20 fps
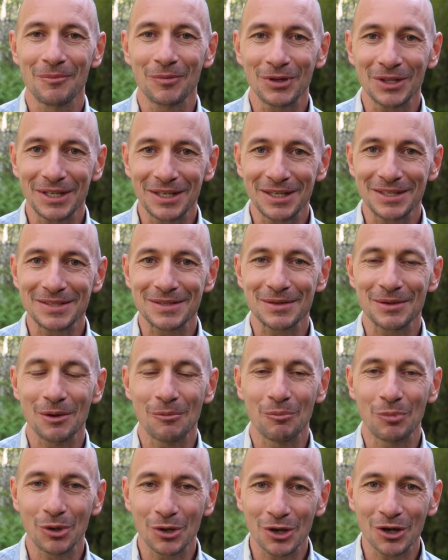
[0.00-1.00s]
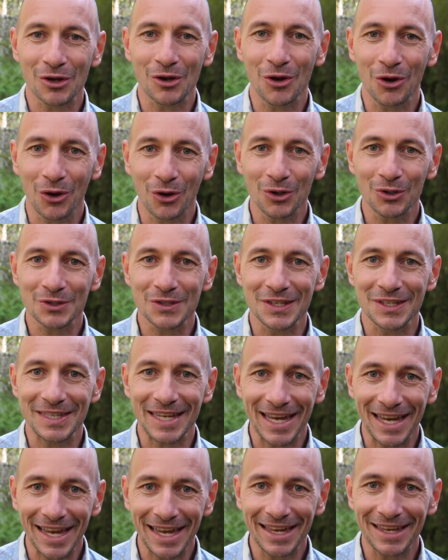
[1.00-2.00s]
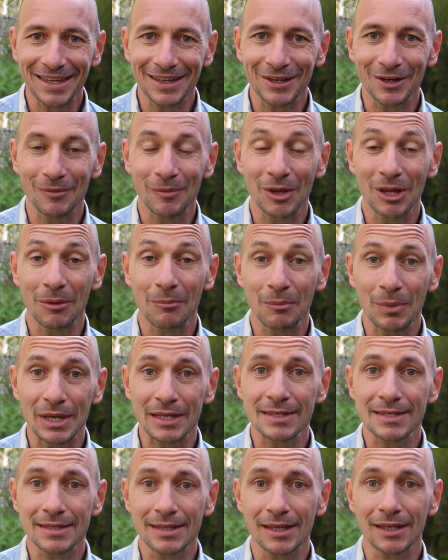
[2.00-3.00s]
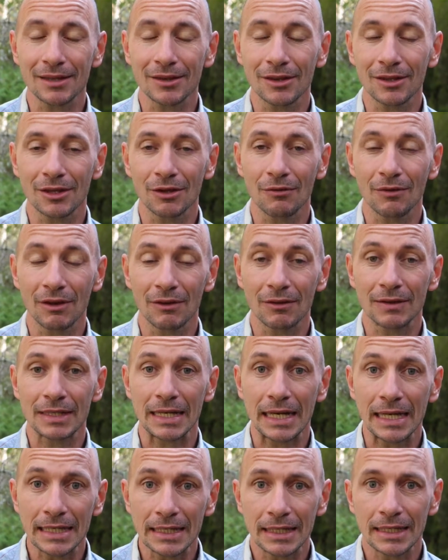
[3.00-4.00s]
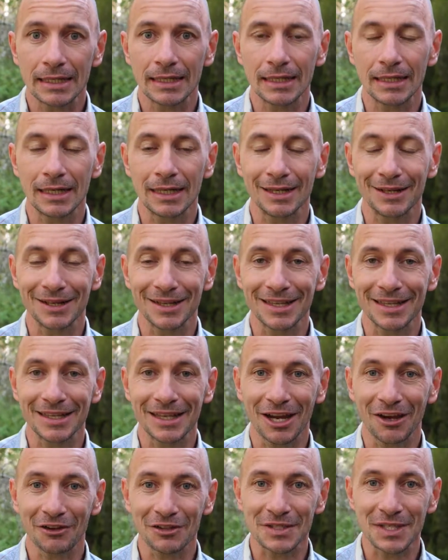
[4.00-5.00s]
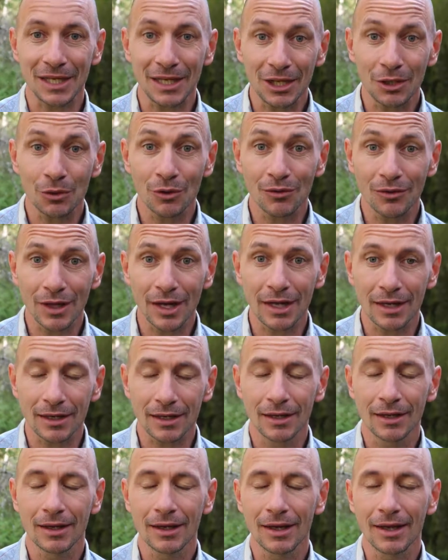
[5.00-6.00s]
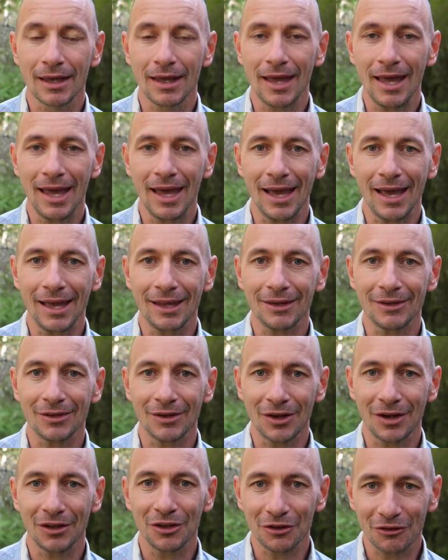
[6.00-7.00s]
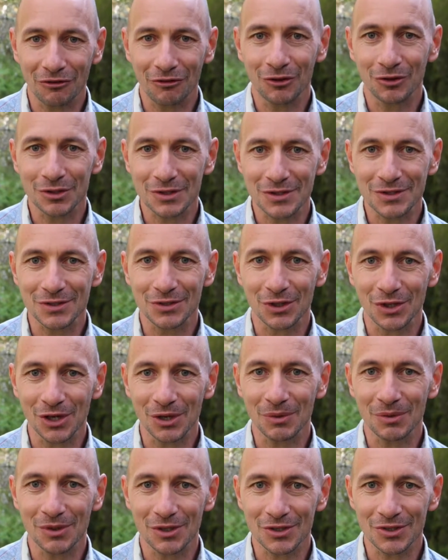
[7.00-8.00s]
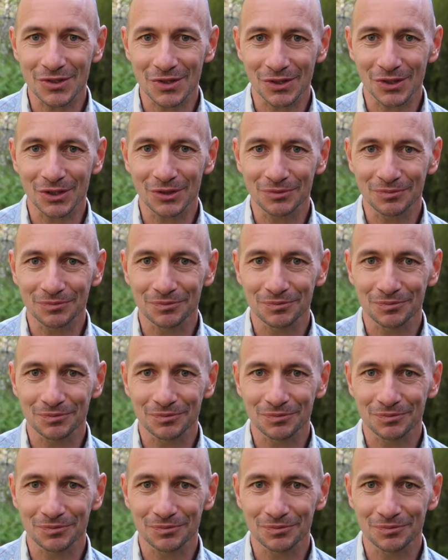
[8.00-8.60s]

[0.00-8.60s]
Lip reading: Please book a call today. It'll be the best thing that you've ever done. I can guarantee you of that. And I look forward to talking with you soon.